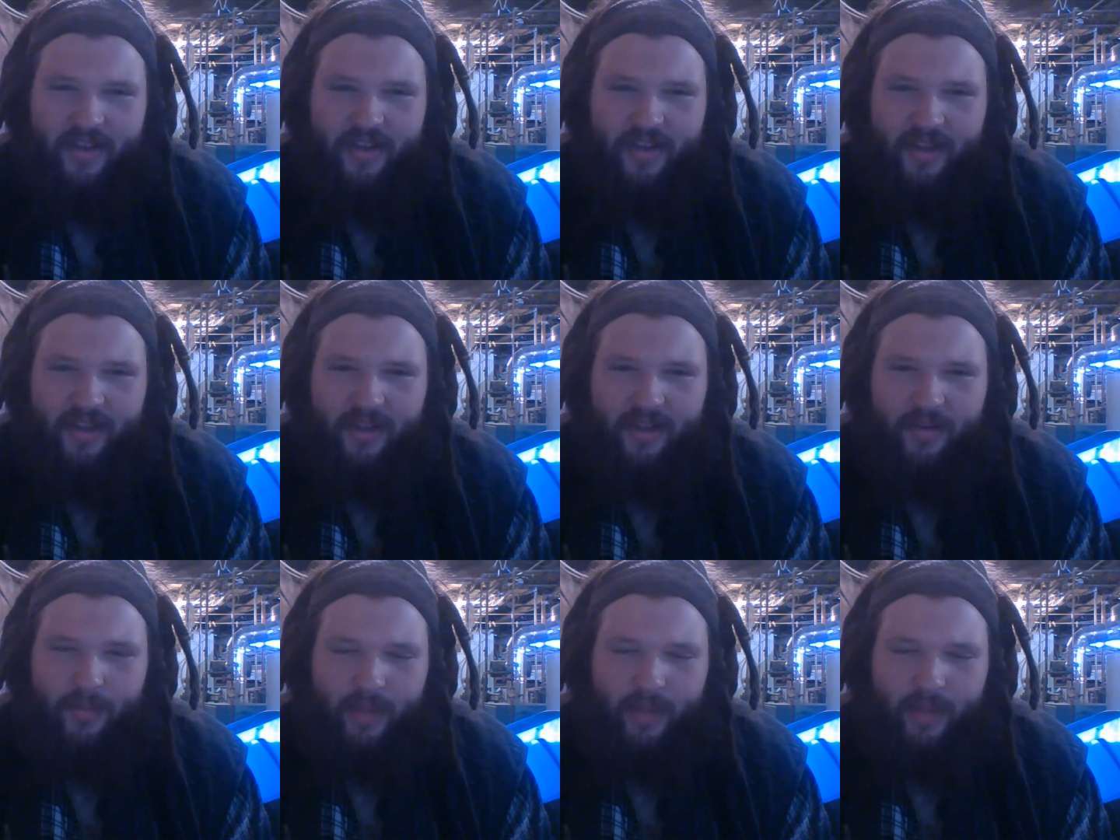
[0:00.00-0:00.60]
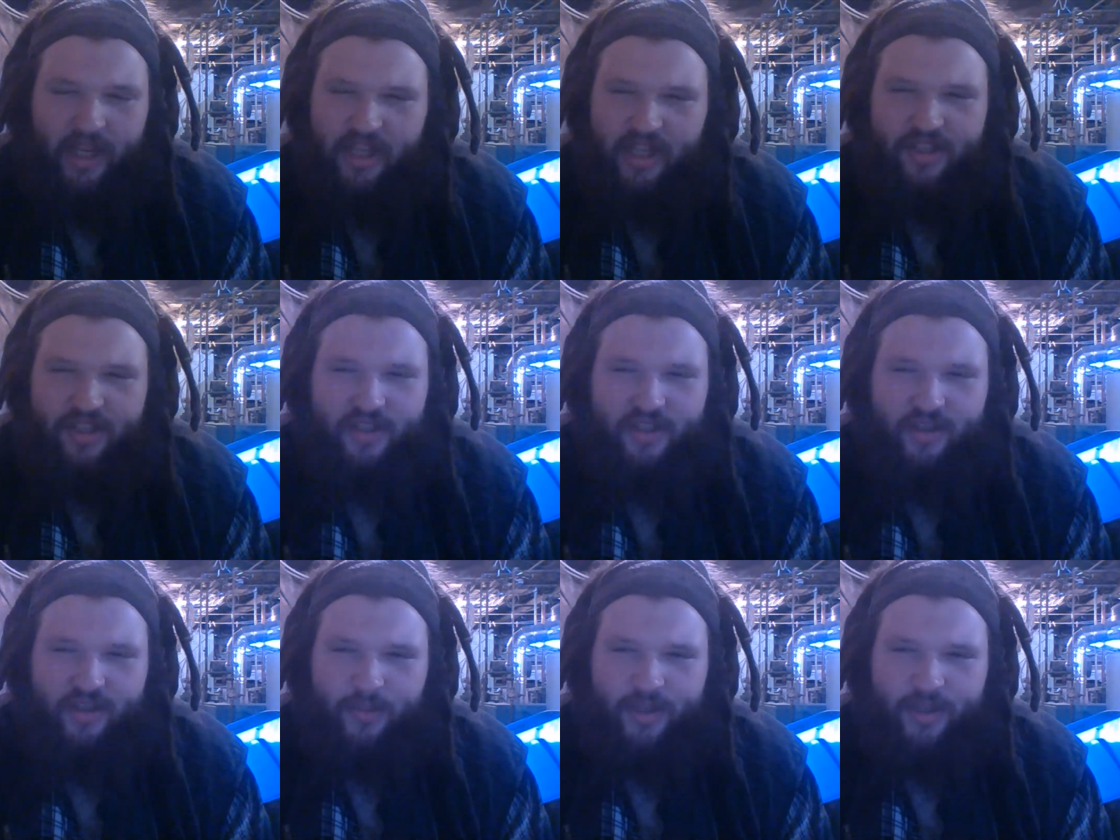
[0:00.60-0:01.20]
The bank
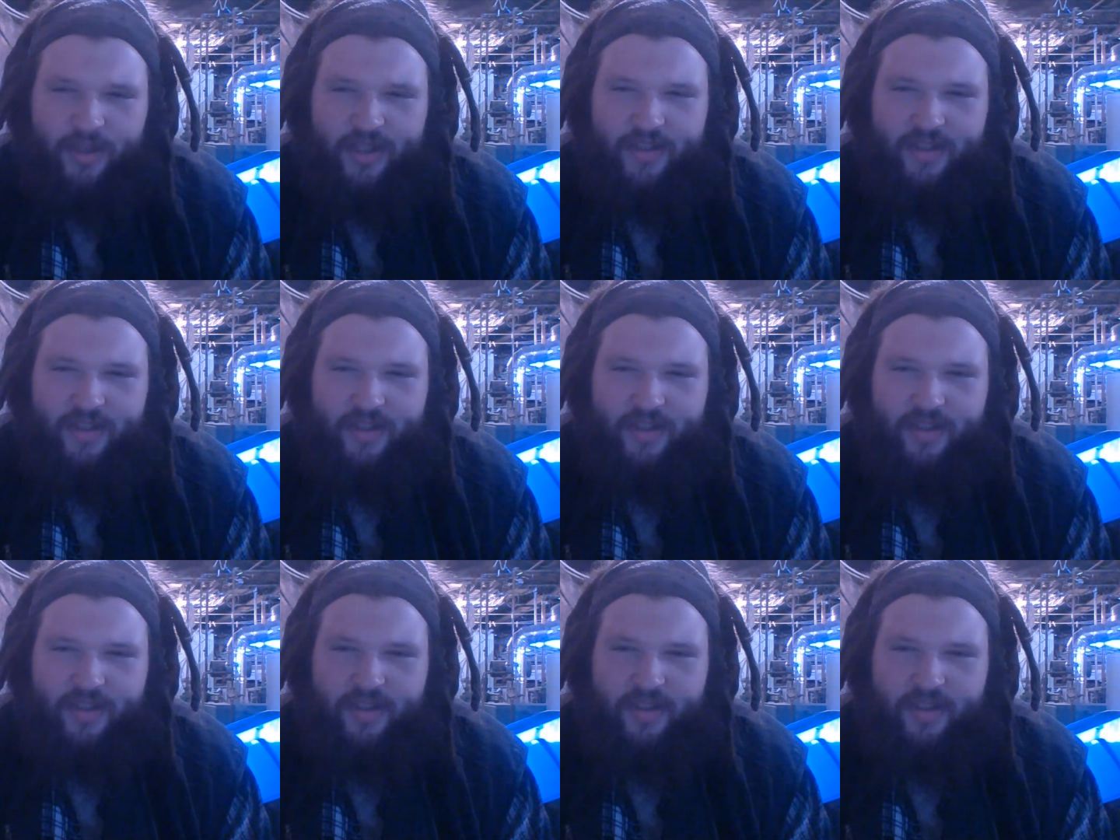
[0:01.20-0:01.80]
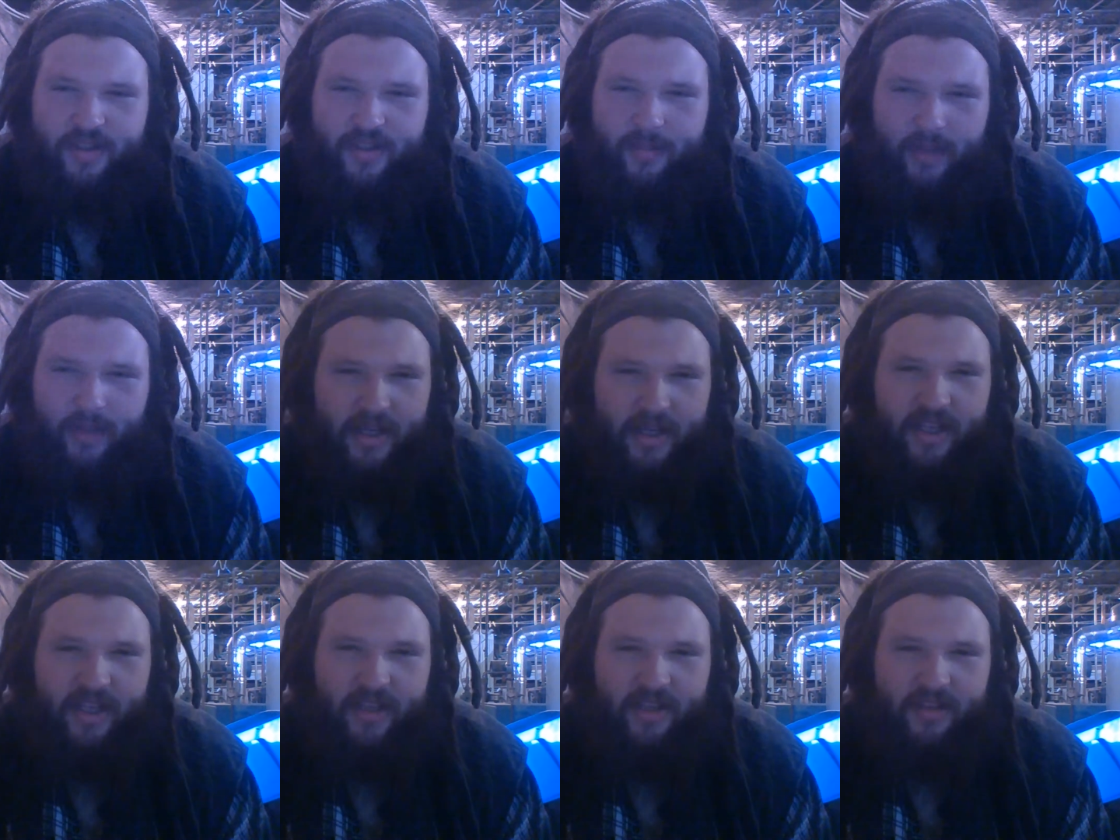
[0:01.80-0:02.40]
still wants
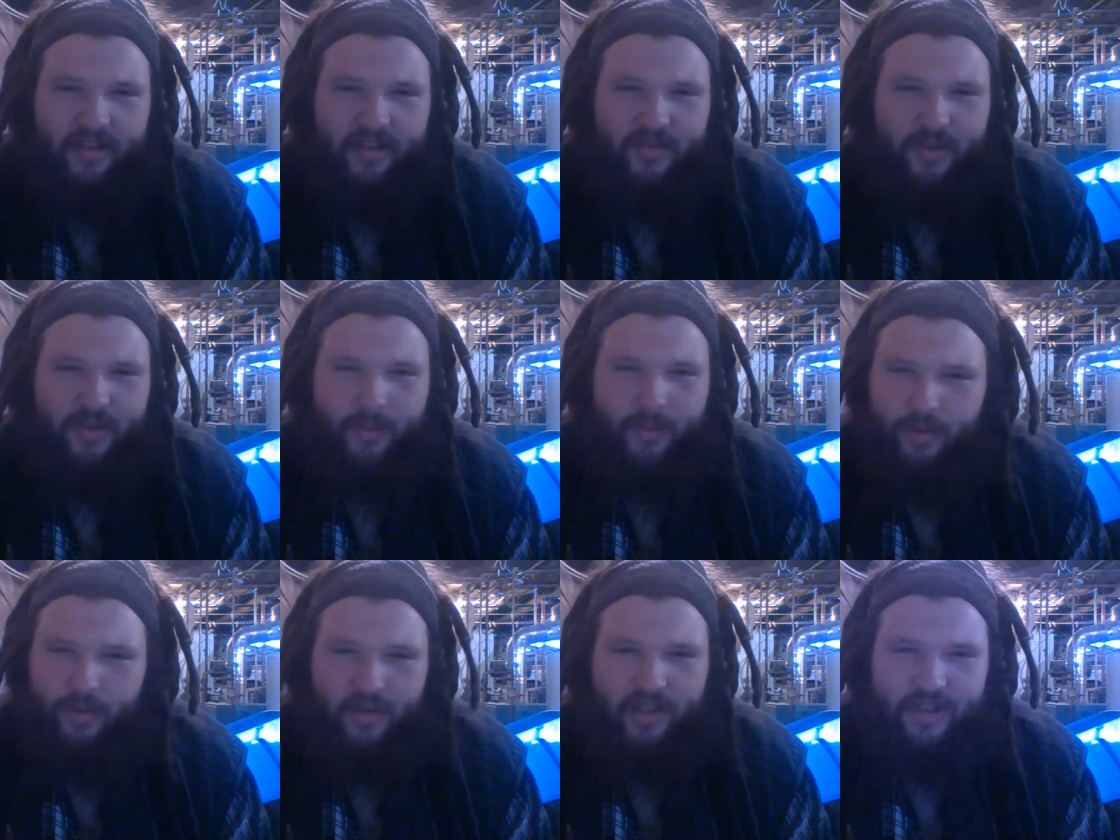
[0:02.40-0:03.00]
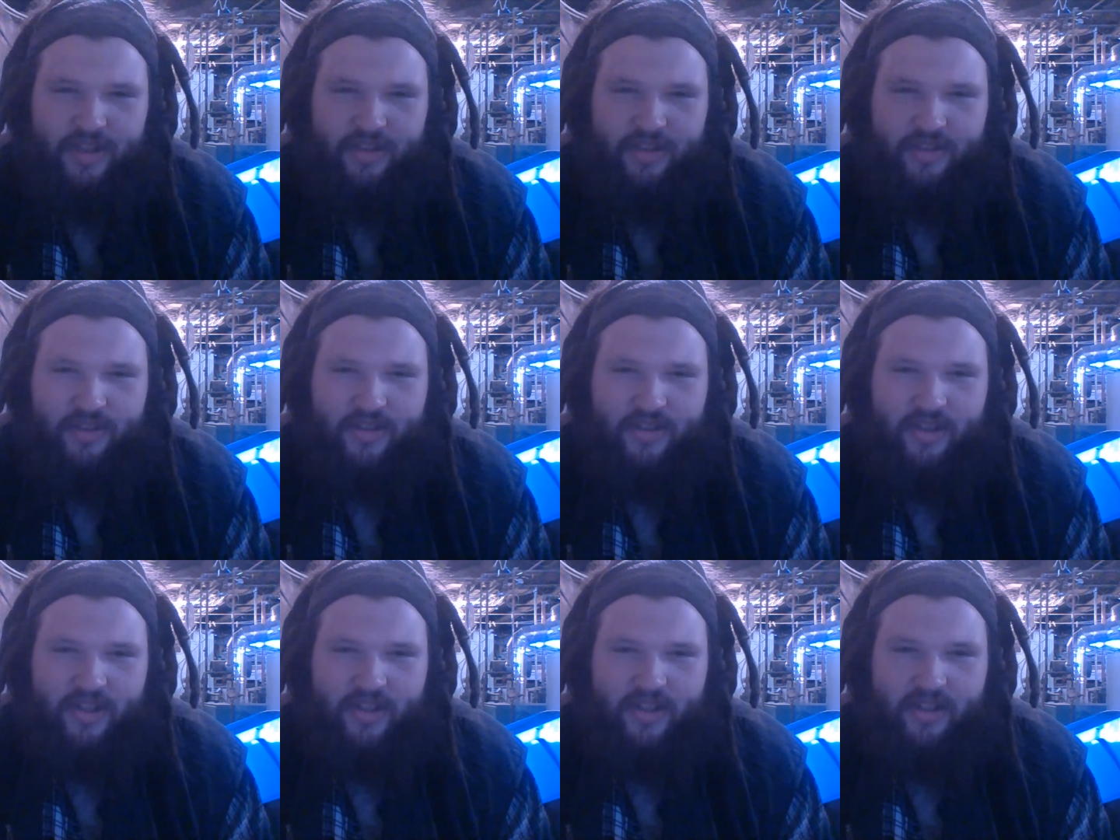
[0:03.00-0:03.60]
money for the
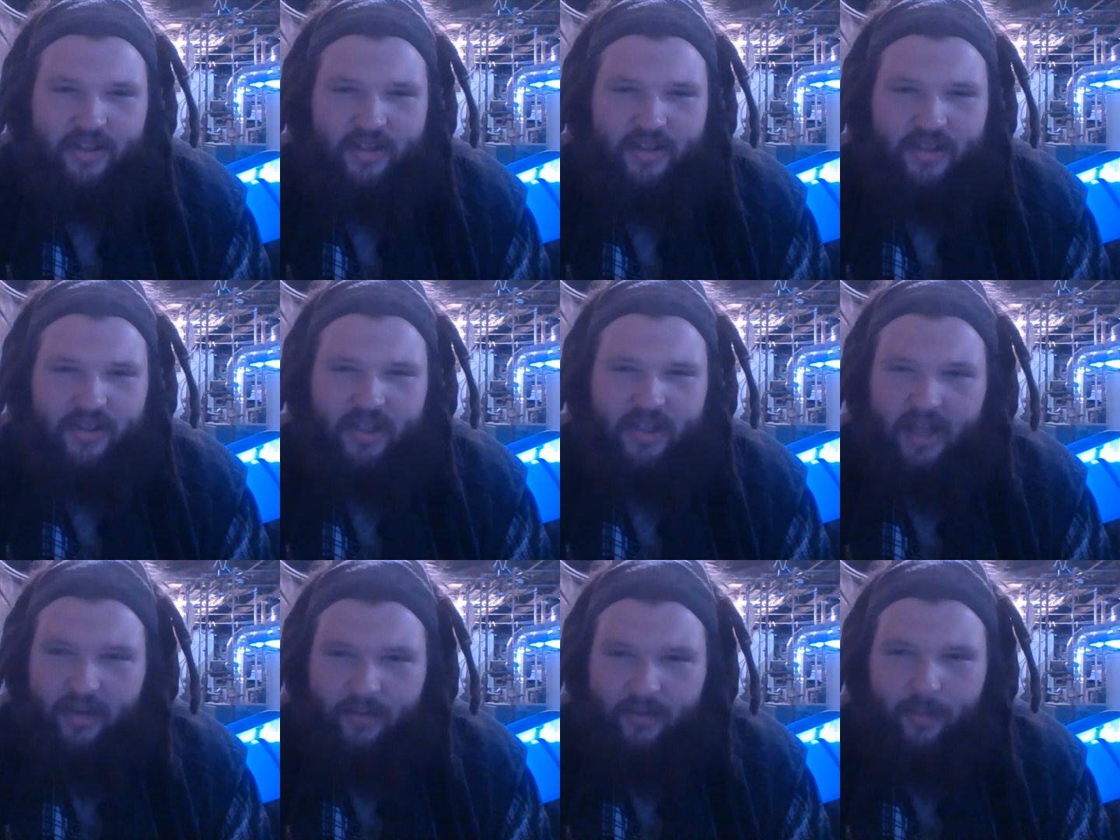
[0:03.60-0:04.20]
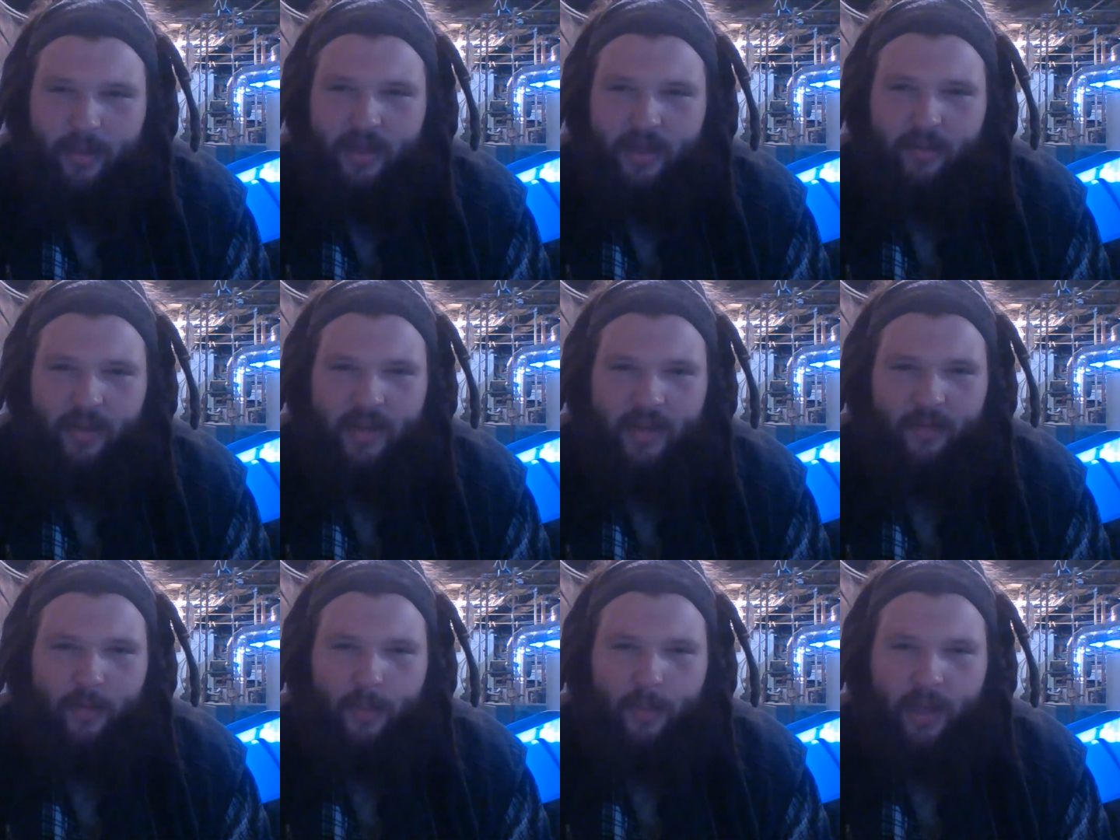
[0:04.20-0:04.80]
mortgage. And the government,
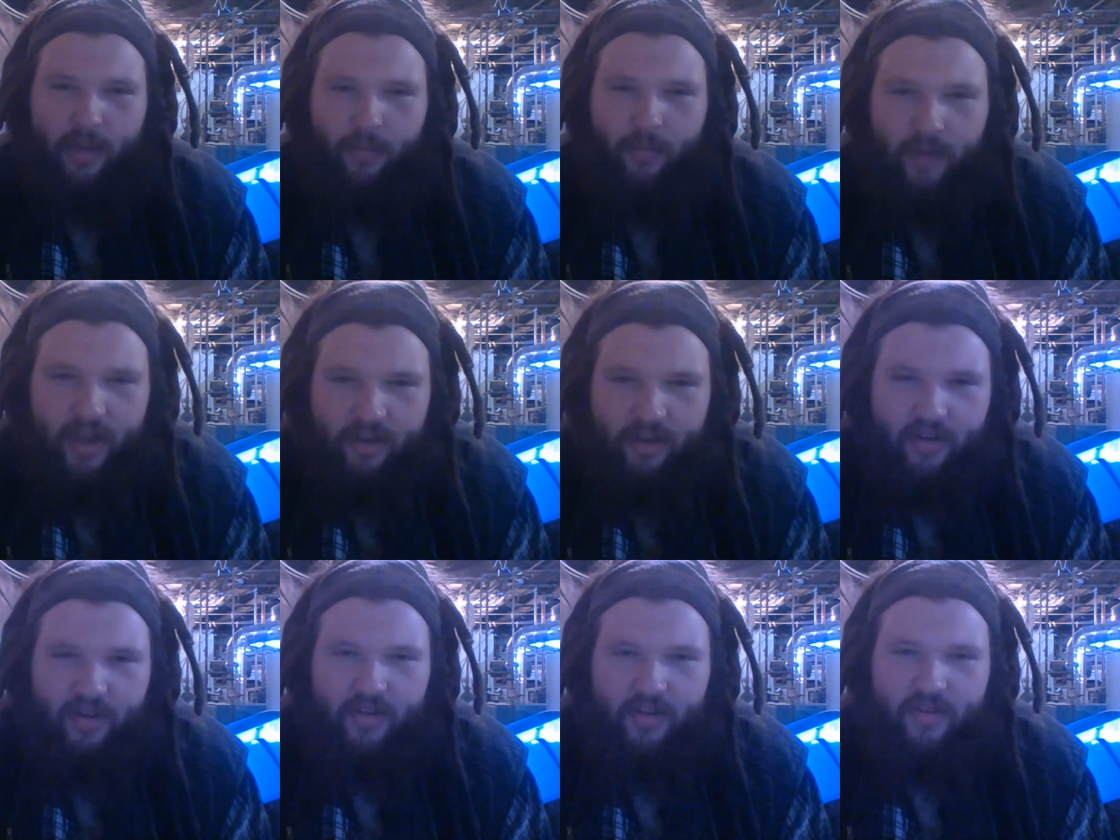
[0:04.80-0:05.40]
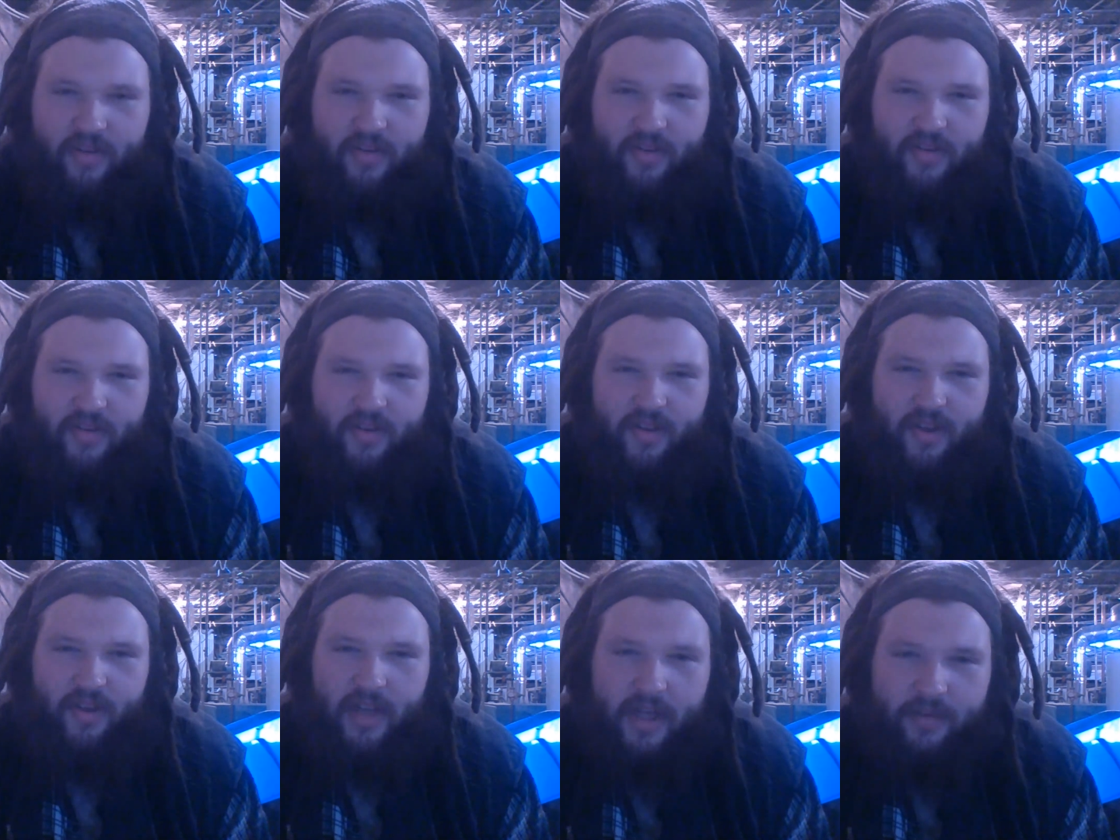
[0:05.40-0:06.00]
we have to pay rent
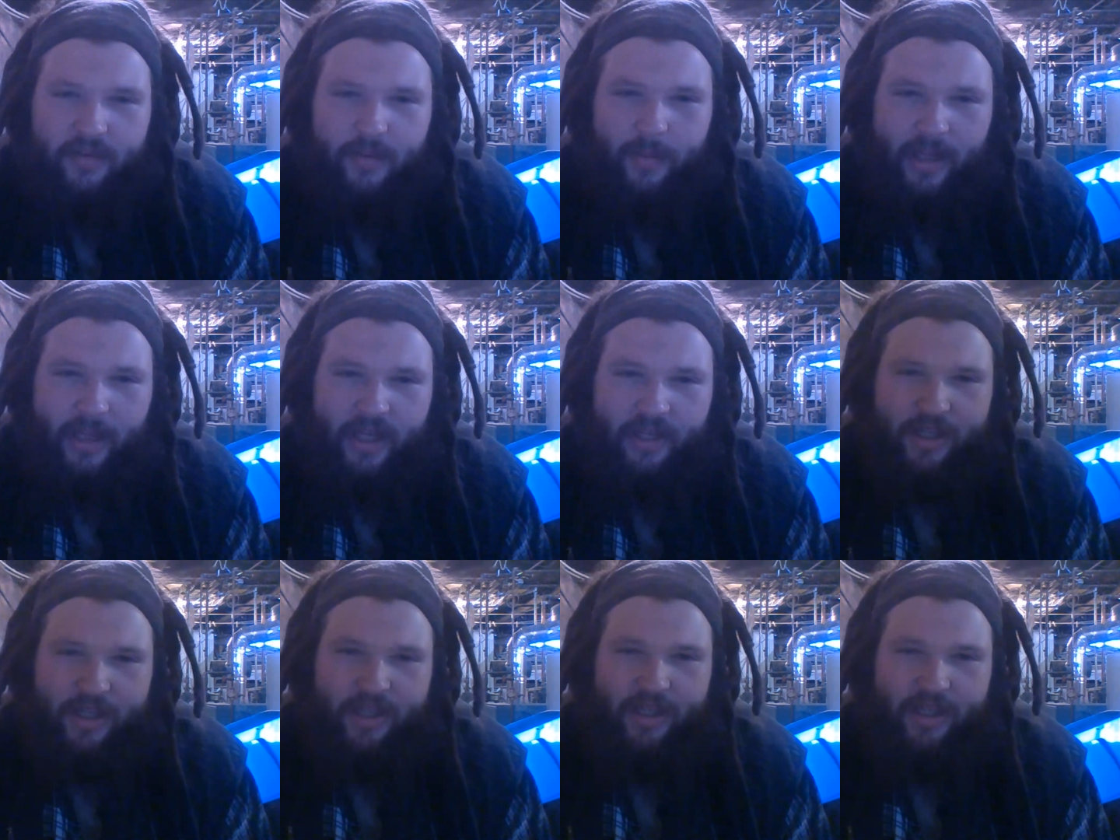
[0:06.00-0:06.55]
to the government